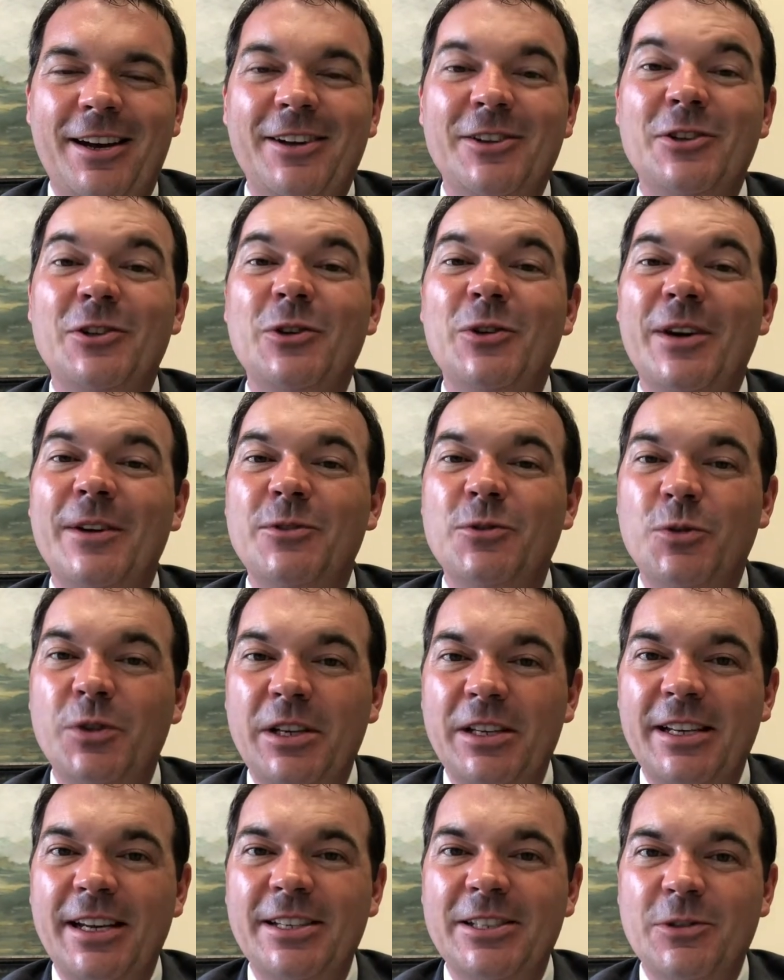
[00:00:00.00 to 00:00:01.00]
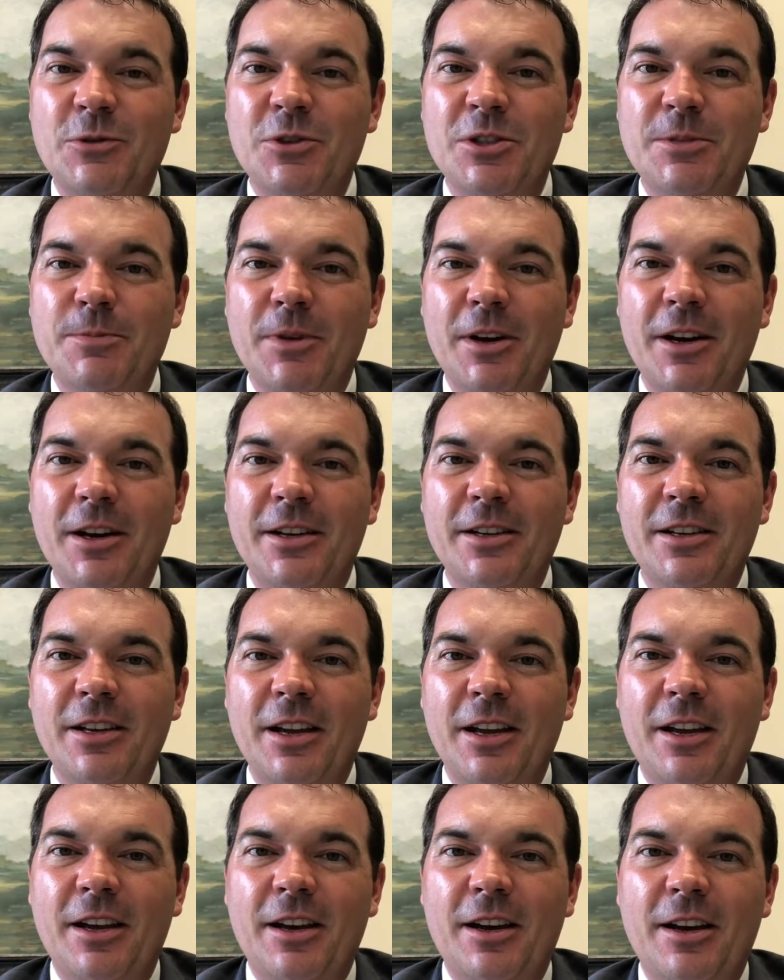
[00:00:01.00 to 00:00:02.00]
Uh, you do have twenty days to respond.
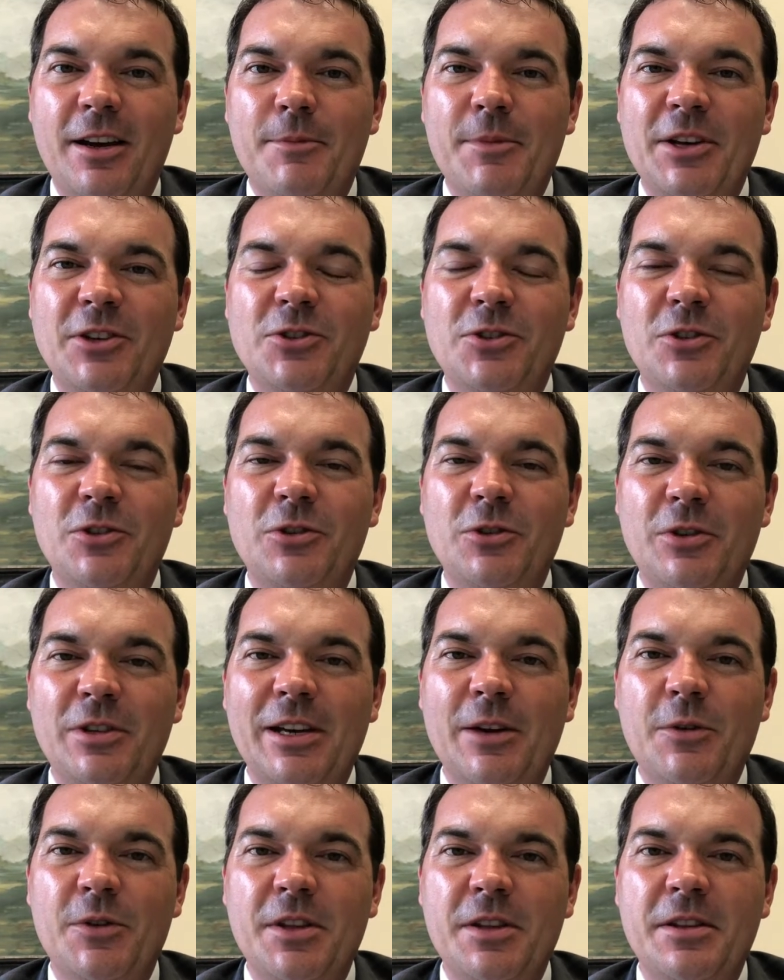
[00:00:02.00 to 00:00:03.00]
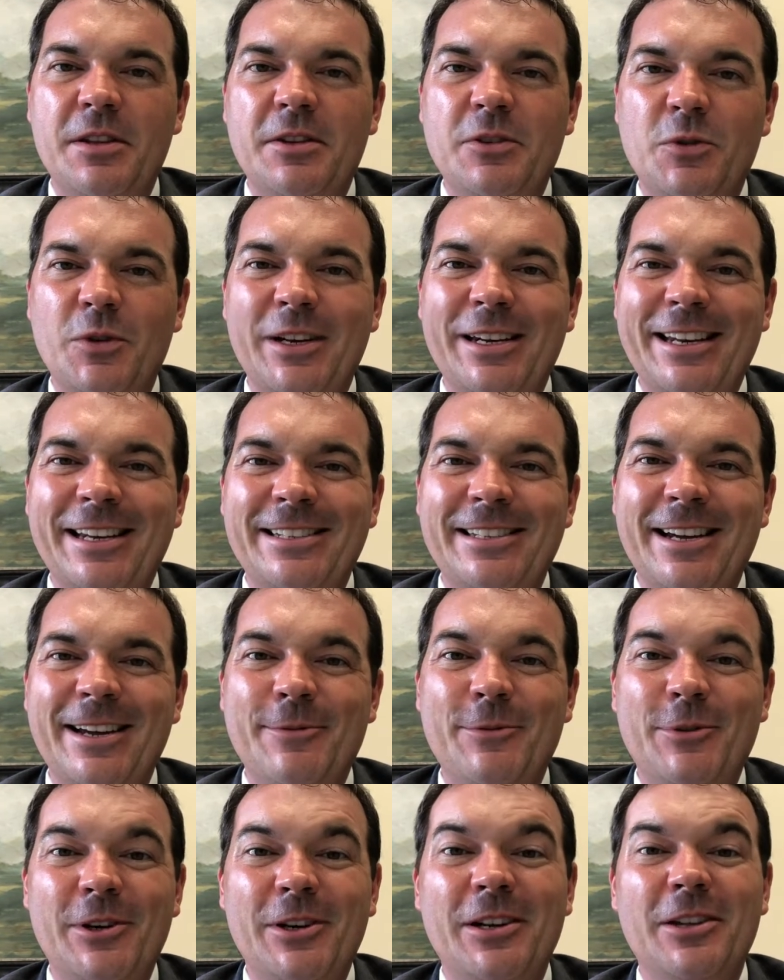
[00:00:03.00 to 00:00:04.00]
Uh, make sure you do that within the twenty day
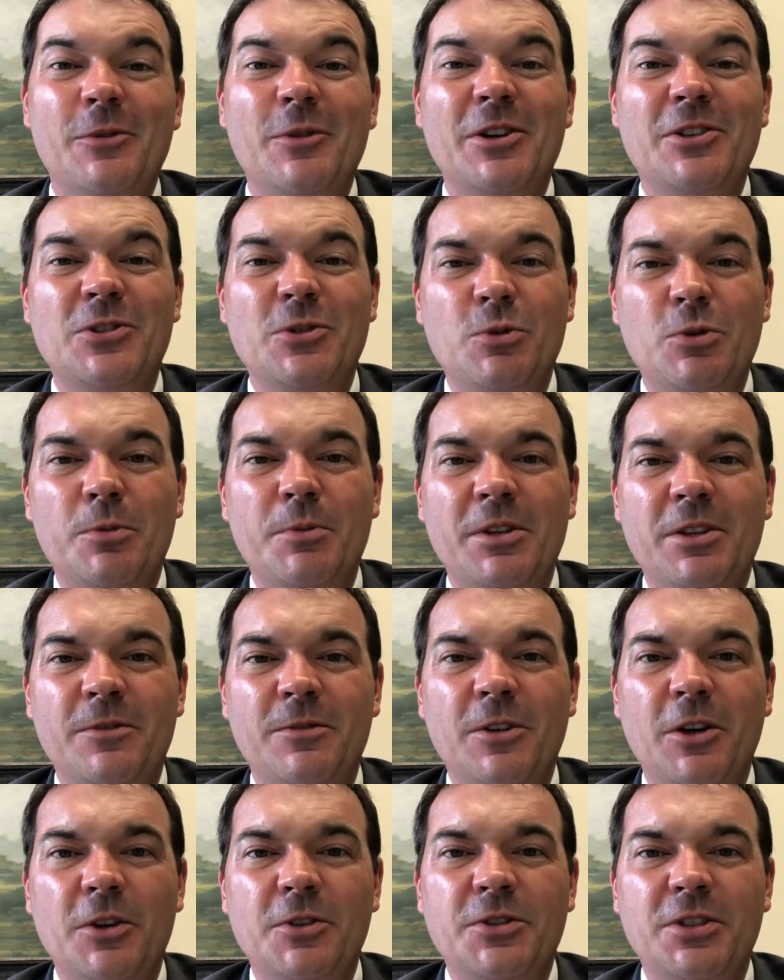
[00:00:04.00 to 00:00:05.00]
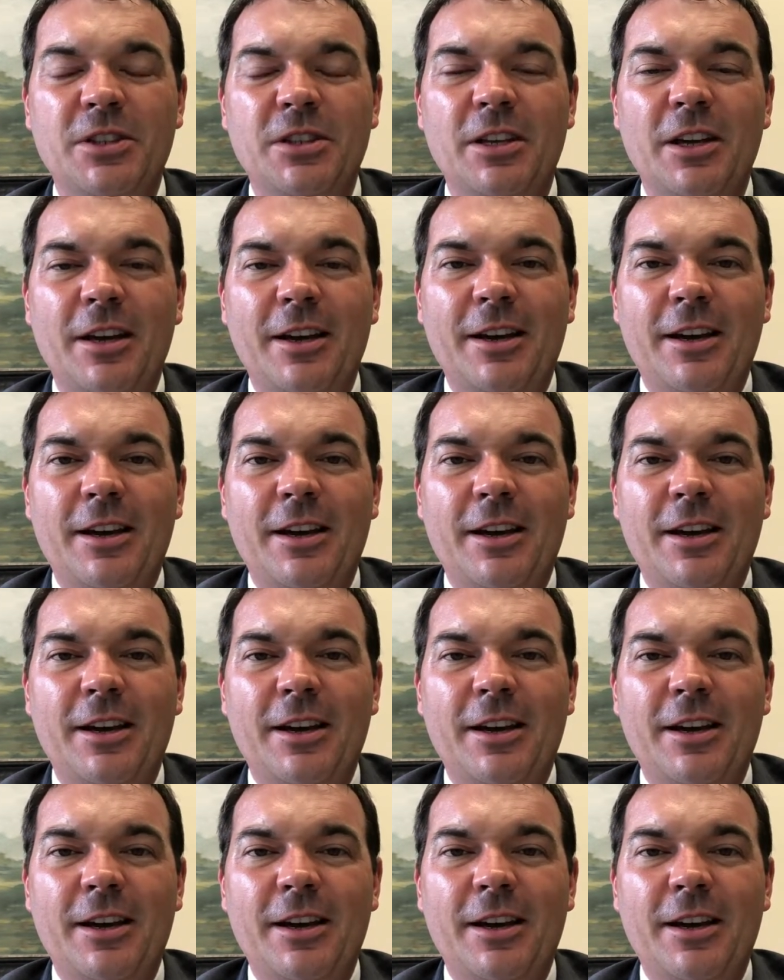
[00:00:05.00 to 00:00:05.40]
time period, otherwise you will be defaulted.